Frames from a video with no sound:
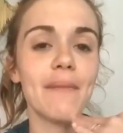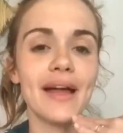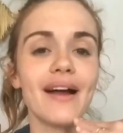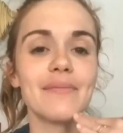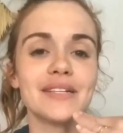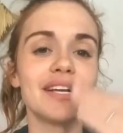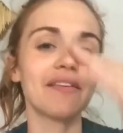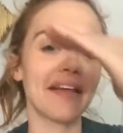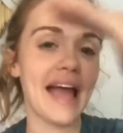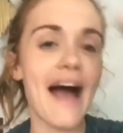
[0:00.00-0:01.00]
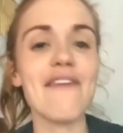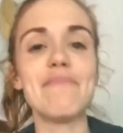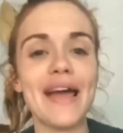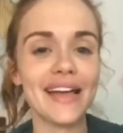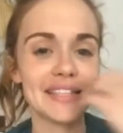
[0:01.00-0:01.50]
my hair up to here and like have
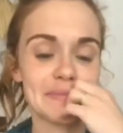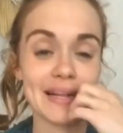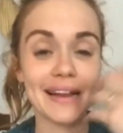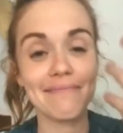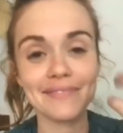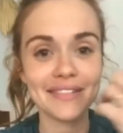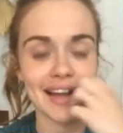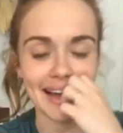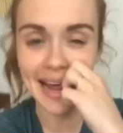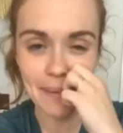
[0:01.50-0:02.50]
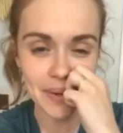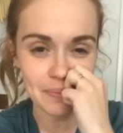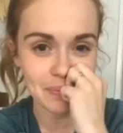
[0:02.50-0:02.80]
bangs, but it's not gonna happen.